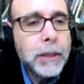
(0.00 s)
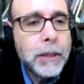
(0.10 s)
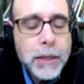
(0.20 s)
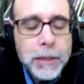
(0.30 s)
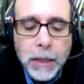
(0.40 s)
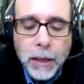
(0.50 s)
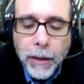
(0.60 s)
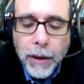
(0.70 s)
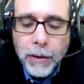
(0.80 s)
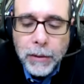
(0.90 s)
It
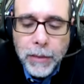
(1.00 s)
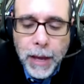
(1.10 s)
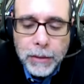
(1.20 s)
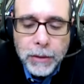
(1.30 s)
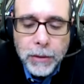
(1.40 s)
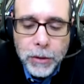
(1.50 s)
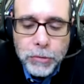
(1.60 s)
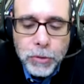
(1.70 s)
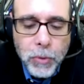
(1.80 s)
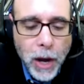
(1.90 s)
declared that the
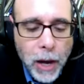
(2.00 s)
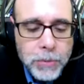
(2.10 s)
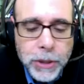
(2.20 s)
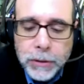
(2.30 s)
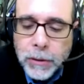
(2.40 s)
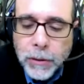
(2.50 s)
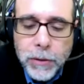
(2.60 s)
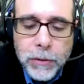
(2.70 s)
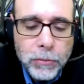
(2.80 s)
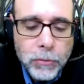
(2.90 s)
true object of
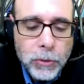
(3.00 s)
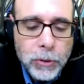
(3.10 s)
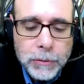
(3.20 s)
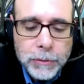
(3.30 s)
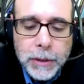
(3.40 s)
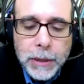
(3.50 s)
this rule